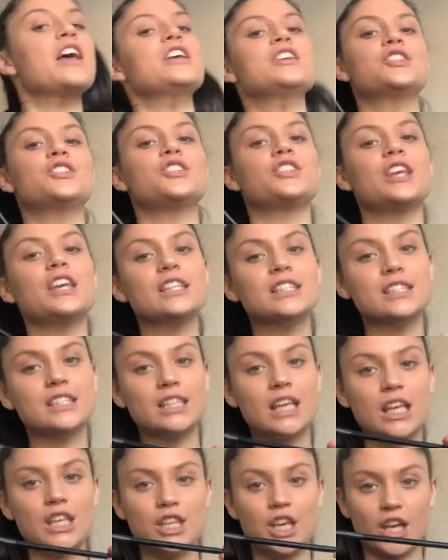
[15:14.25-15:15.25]
So this,
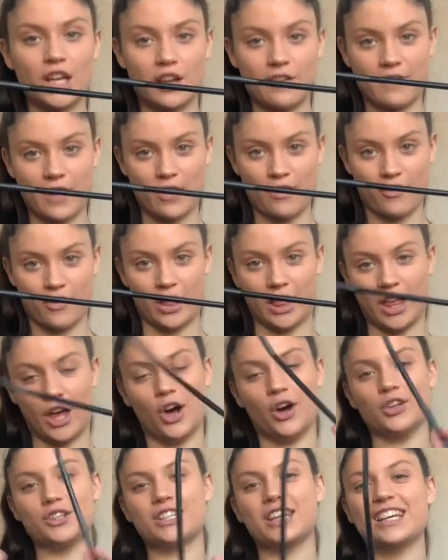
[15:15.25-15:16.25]
you're gonna find really
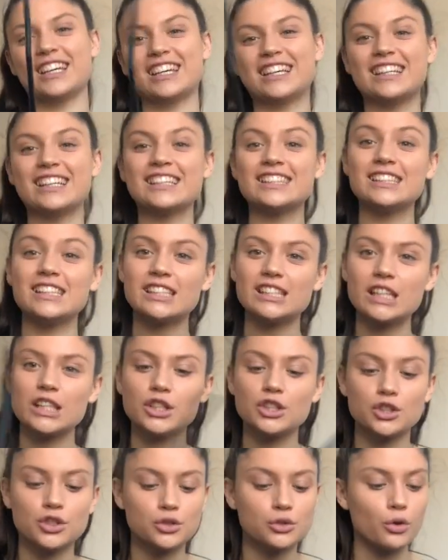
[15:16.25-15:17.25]
odd. So this is a
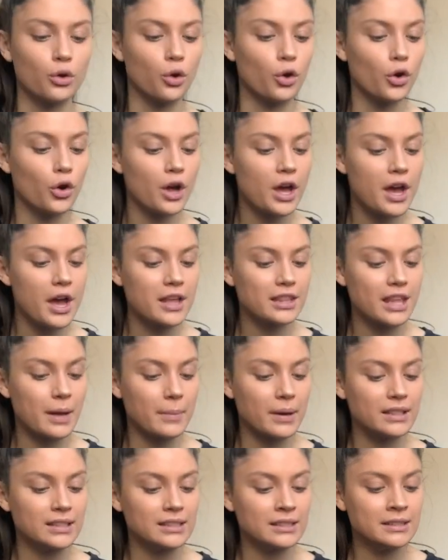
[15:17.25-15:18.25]
straw that
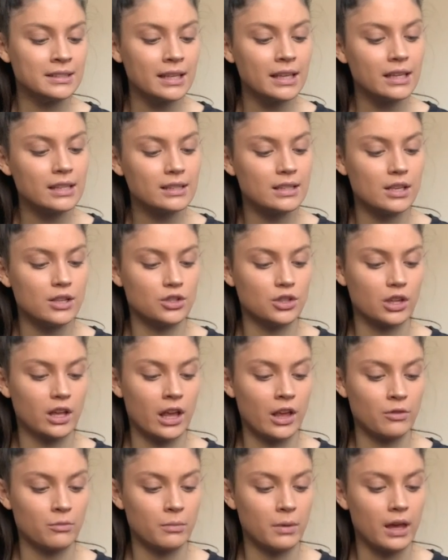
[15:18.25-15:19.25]
my singing teacher
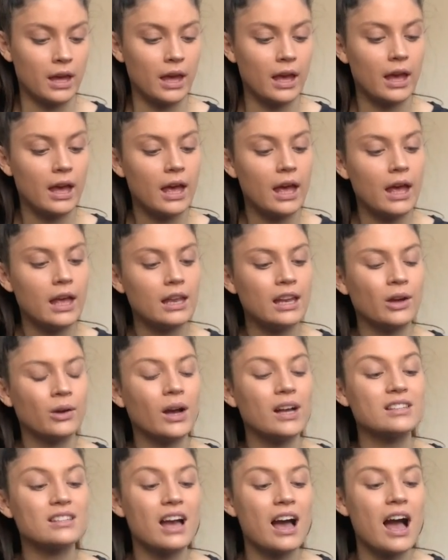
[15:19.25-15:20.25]
gave me. Now
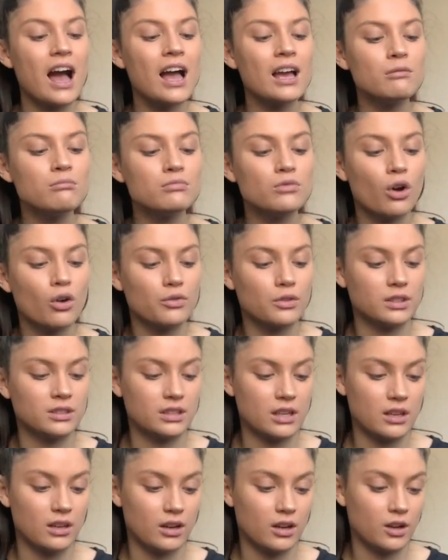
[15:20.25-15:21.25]
guys, I'm not the
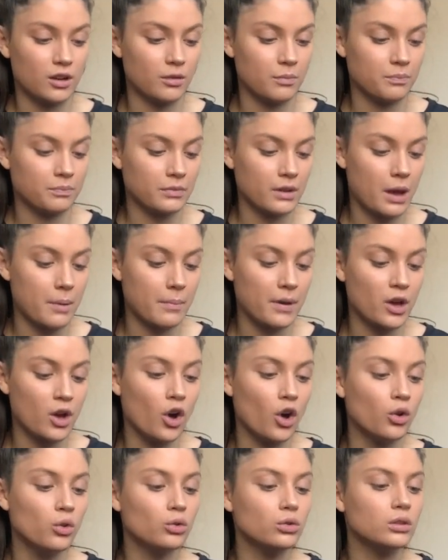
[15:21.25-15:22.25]
singer and my
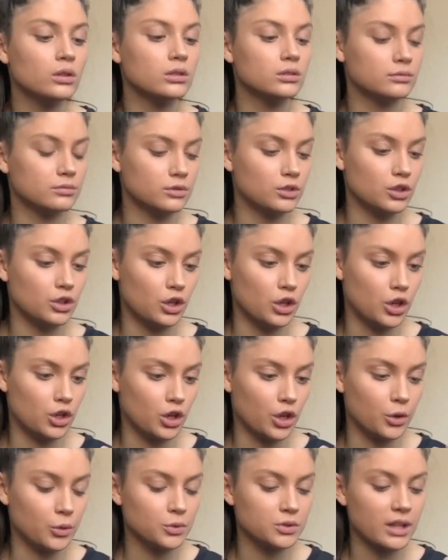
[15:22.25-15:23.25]
whole year
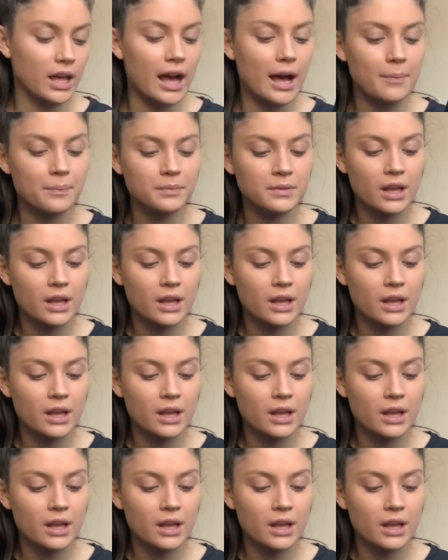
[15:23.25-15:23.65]
knows that.